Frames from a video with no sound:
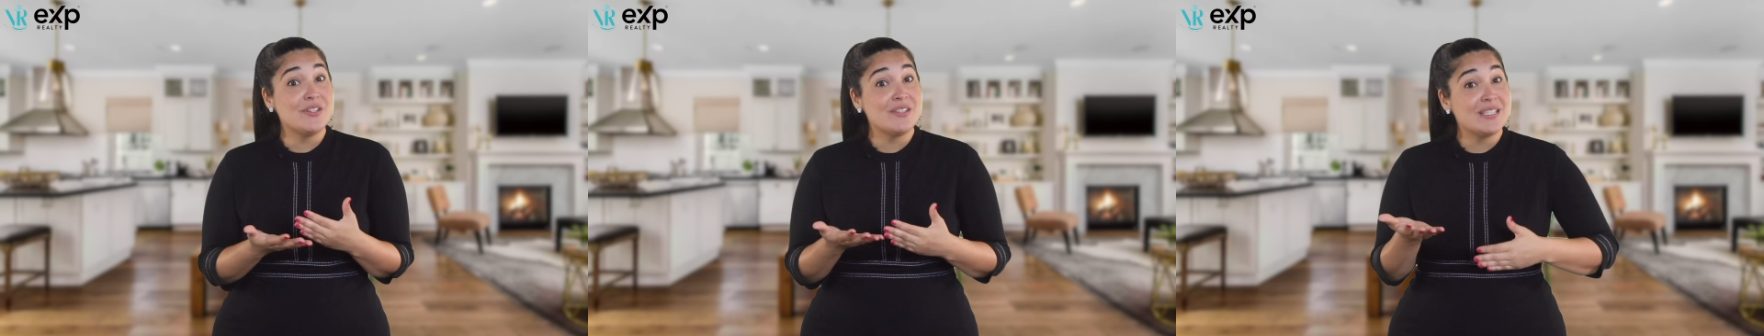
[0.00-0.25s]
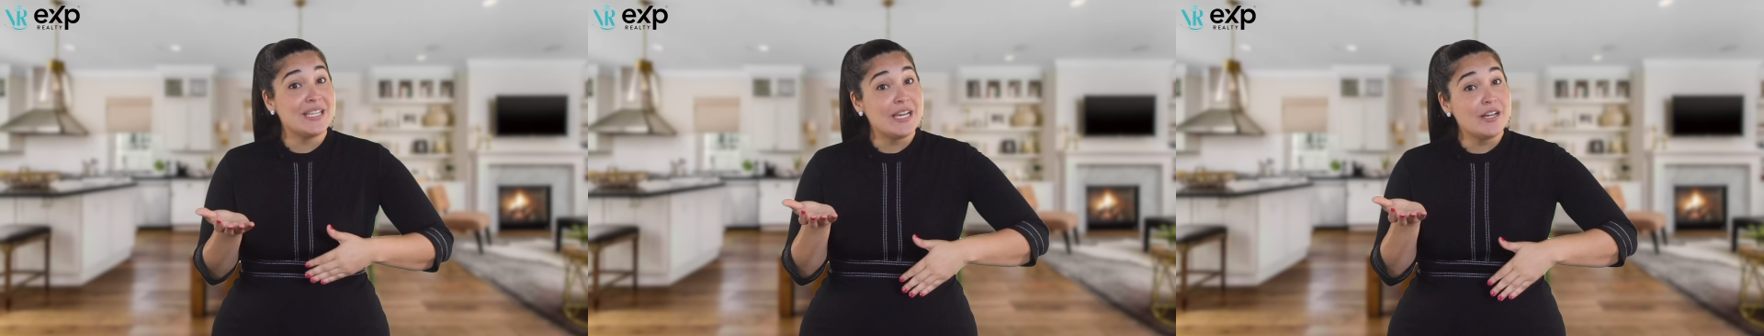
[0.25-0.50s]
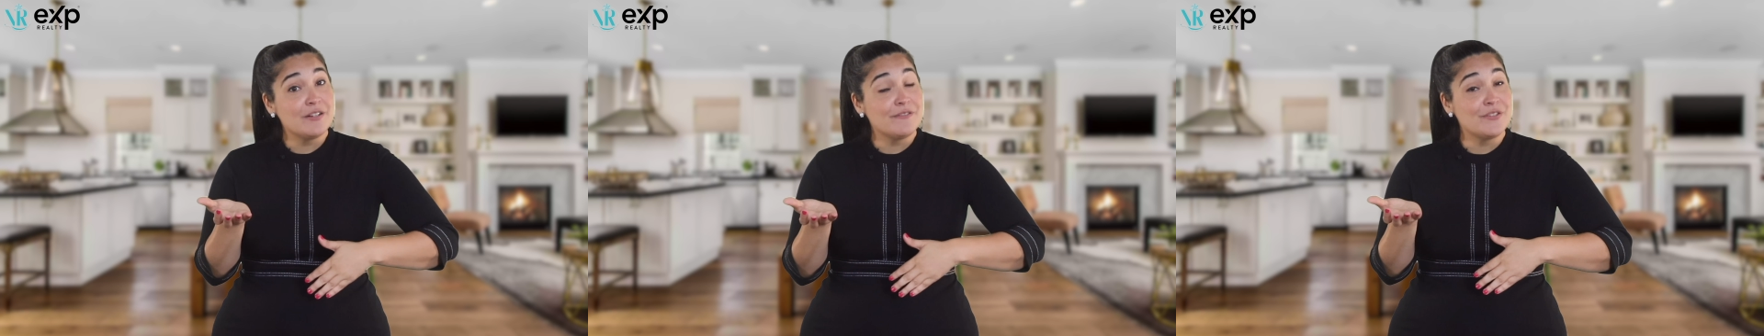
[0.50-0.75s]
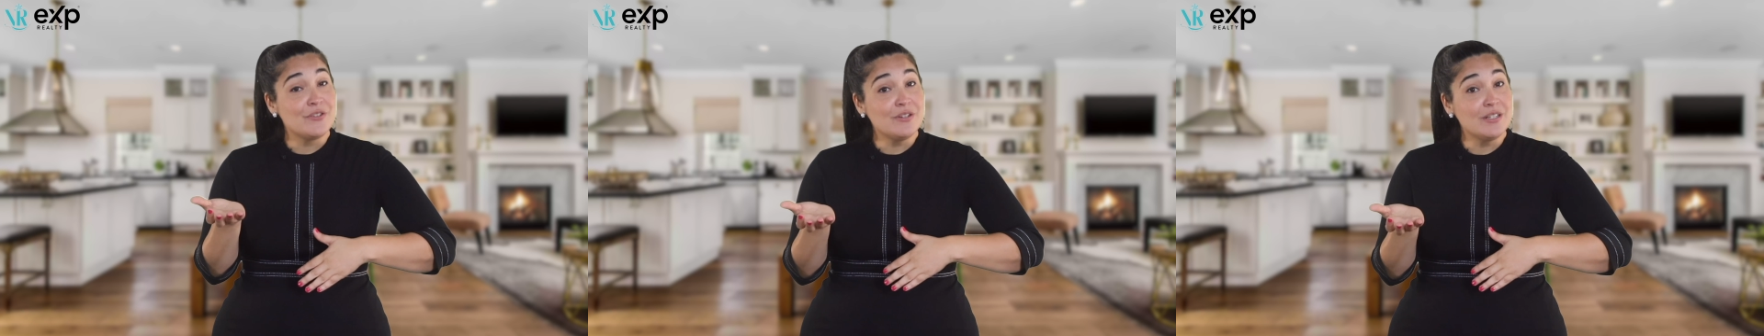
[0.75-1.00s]
just scared of
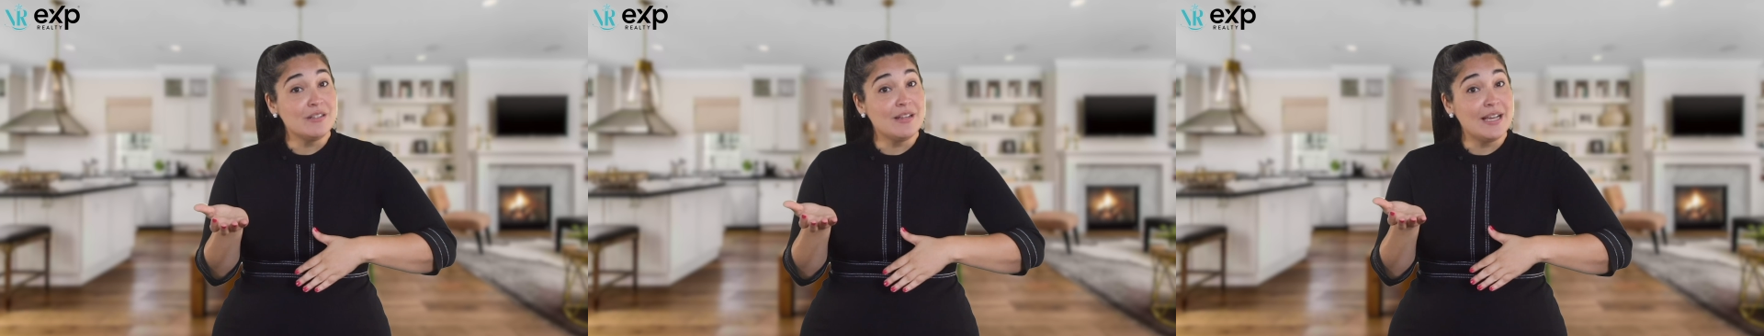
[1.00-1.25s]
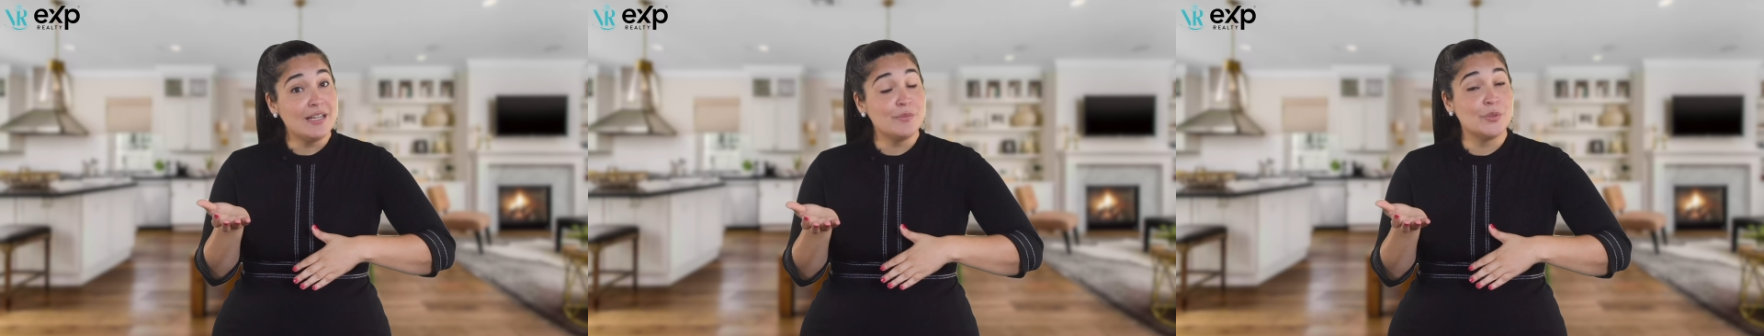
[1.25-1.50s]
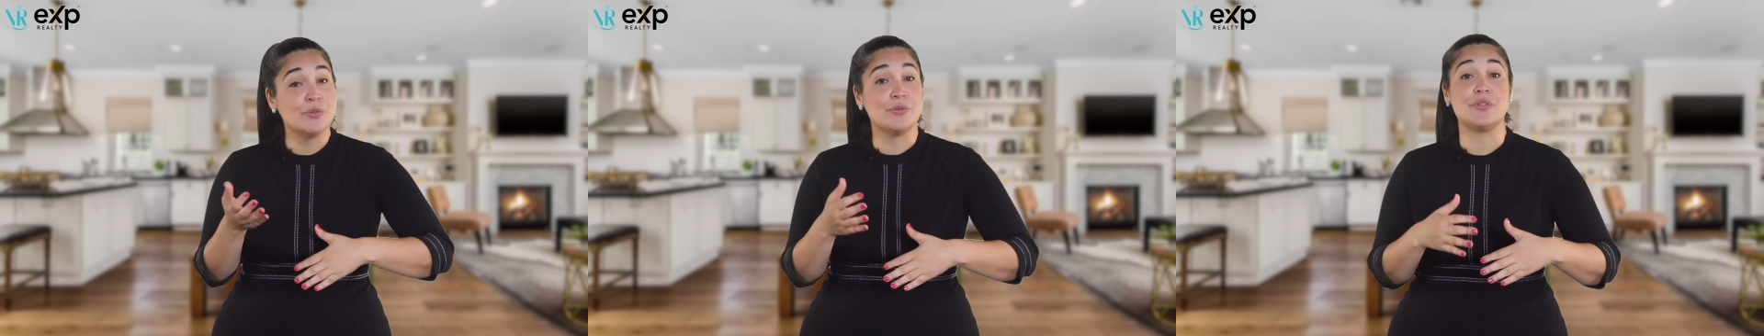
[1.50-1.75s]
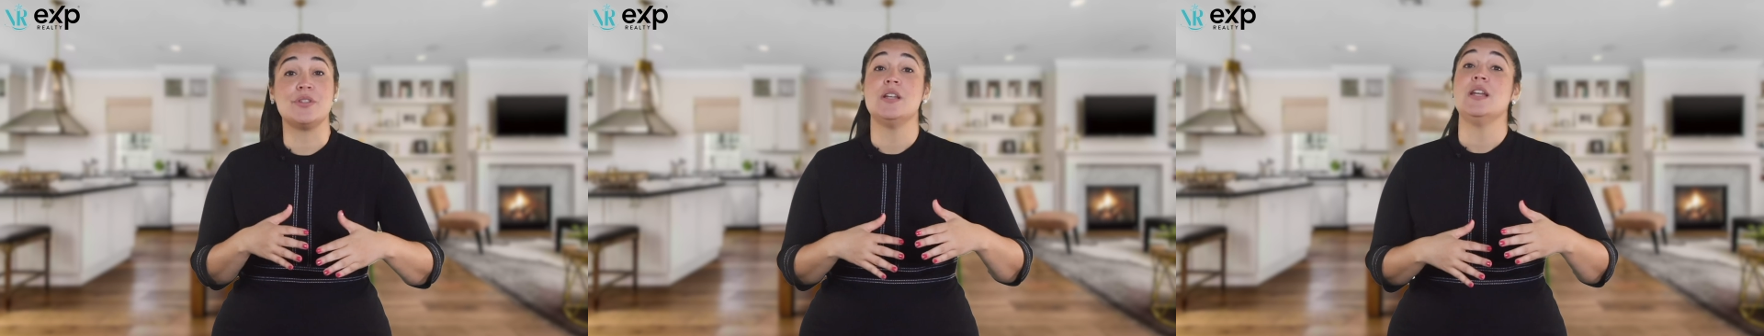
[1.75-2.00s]
certain
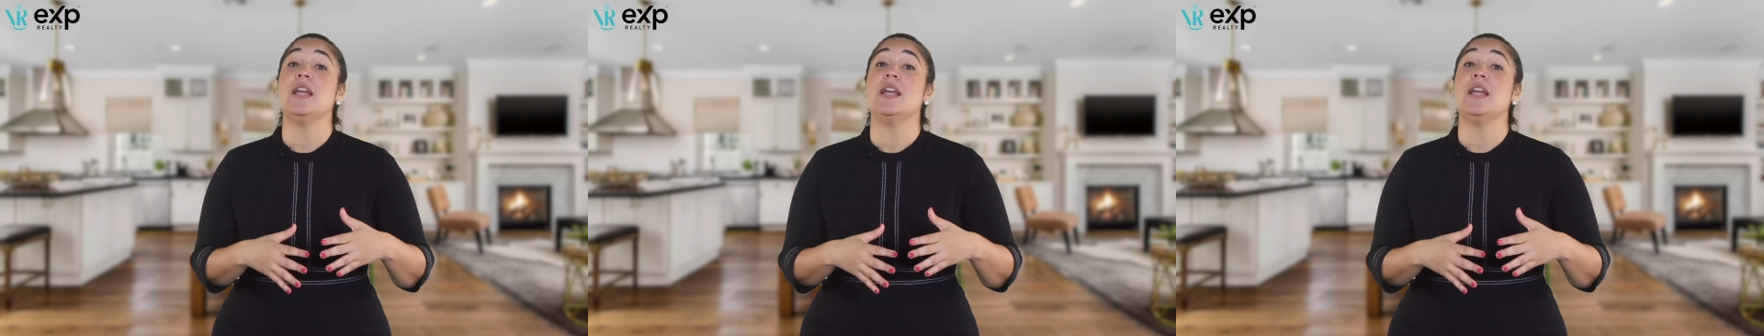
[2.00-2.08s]
animals.